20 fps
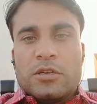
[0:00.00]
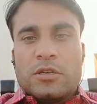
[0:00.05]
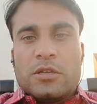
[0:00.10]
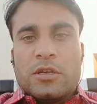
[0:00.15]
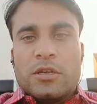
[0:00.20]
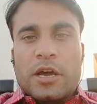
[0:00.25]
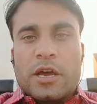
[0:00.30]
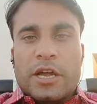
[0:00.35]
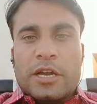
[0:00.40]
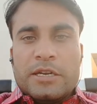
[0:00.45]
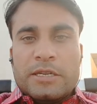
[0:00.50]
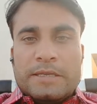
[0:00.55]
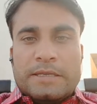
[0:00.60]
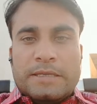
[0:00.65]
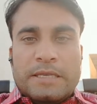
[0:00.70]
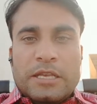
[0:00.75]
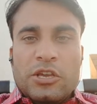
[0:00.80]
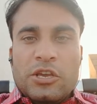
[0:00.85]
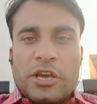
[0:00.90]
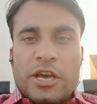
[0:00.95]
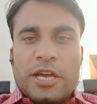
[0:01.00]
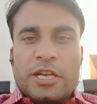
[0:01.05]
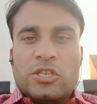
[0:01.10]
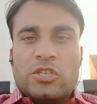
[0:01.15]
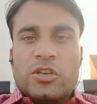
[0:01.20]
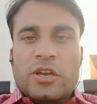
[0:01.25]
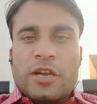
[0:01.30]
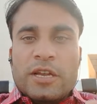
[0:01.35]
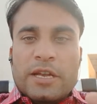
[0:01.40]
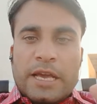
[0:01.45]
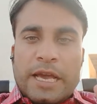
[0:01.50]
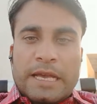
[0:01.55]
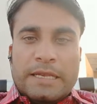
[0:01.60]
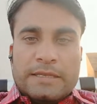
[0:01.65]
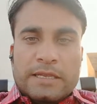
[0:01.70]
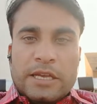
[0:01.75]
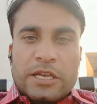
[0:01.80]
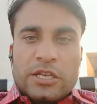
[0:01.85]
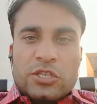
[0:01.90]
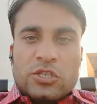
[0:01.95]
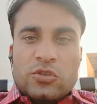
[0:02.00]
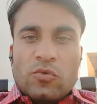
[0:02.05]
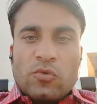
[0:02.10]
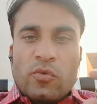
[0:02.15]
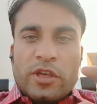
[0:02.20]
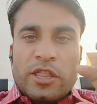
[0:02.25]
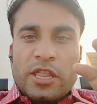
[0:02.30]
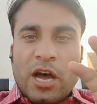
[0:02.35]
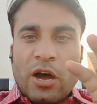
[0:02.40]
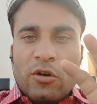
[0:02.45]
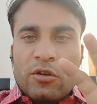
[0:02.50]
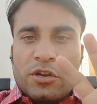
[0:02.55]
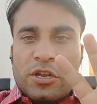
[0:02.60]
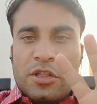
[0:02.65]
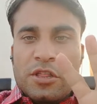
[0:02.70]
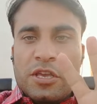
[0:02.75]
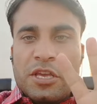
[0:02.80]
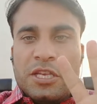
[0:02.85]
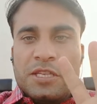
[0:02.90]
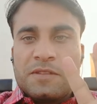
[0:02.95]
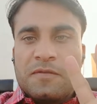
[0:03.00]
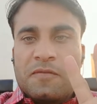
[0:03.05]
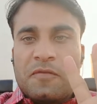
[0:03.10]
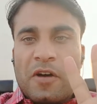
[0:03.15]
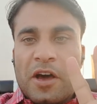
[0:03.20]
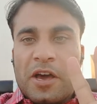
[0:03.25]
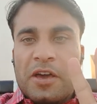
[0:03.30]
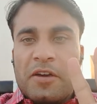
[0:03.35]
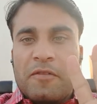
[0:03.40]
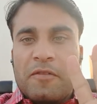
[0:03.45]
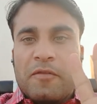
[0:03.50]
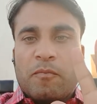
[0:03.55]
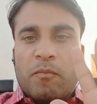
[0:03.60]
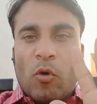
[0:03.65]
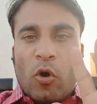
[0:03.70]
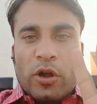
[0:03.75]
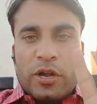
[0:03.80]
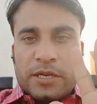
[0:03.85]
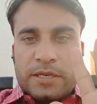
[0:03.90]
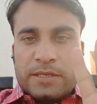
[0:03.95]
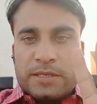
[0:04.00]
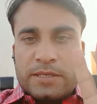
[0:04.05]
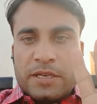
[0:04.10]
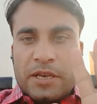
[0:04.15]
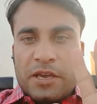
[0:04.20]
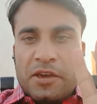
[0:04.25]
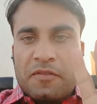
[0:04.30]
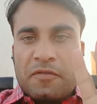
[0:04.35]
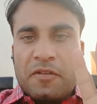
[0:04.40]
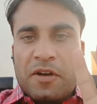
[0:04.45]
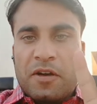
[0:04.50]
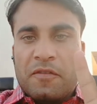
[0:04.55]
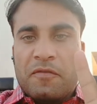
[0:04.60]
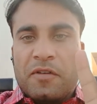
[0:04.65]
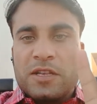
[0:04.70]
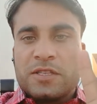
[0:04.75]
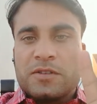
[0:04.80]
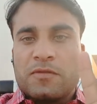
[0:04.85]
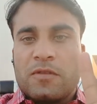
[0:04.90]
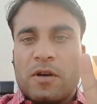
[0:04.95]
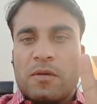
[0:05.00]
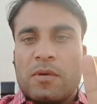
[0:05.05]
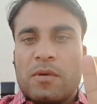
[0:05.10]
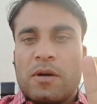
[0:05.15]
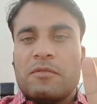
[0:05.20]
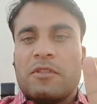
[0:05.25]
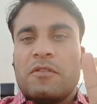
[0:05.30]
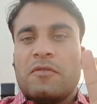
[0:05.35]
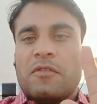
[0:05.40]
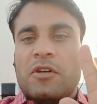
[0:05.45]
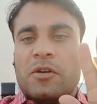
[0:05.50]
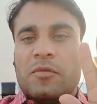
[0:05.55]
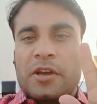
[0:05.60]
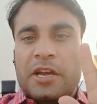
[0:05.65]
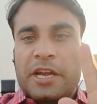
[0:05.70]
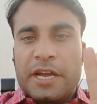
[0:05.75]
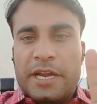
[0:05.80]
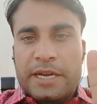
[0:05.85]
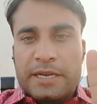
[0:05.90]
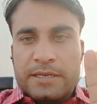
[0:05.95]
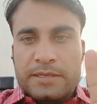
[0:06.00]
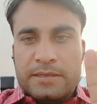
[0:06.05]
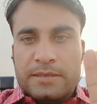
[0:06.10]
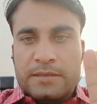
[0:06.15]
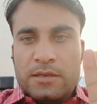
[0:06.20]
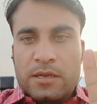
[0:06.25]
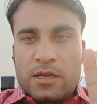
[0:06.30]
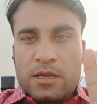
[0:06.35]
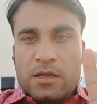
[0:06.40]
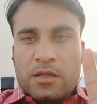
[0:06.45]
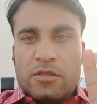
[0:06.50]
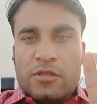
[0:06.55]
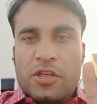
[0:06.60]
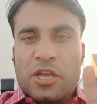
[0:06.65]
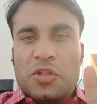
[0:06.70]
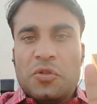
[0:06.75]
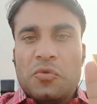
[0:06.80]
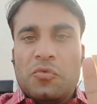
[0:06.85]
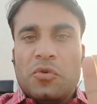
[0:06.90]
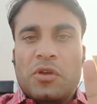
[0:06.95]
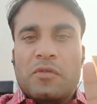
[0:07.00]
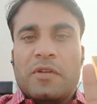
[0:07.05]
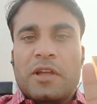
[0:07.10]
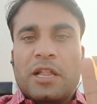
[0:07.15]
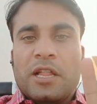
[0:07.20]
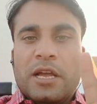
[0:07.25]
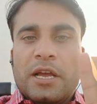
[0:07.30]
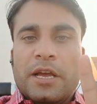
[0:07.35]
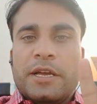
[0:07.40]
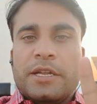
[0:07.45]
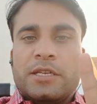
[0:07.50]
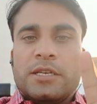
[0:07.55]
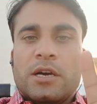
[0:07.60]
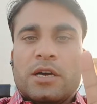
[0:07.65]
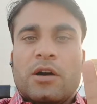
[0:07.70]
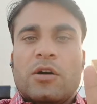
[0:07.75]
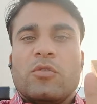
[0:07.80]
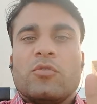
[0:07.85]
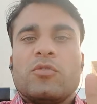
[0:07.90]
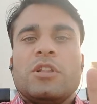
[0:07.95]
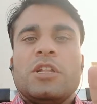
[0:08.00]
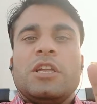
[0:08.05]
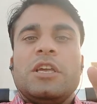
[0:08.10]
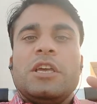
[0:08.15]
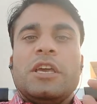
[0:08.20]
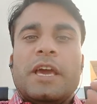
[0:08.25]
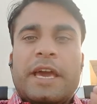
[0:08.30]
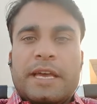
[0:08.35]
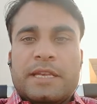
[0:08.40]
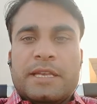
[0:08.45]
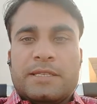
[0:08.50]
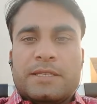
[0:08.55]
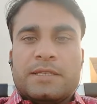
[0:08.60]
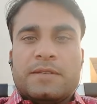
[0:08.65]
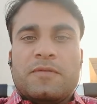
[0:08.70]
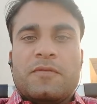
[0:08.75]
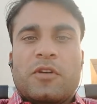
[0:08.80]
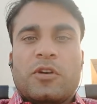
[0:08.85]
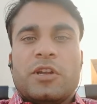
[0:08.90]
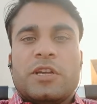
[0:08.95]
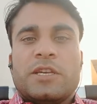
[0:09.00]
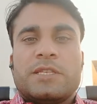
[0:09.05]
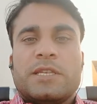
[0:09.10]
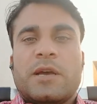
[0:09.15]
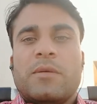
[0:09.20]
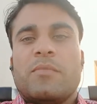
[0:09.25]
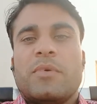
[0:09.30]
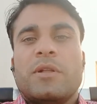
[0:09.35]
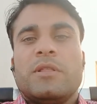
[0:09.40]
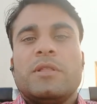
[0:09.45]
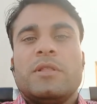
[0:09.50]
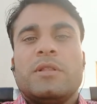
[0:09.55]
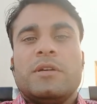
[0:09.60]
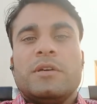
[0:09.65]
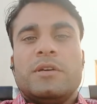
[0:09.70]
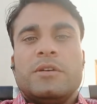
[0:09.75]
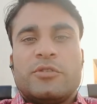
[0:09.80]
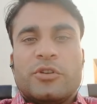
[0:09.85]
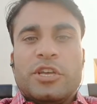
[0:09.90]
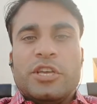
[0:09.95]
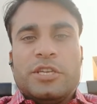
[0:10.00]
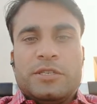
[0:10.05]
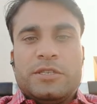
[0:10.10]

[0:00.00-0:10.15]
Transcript: and ch and sh. Without these 5 points, if a first form of the verb ends, then we will add only s. For example, read.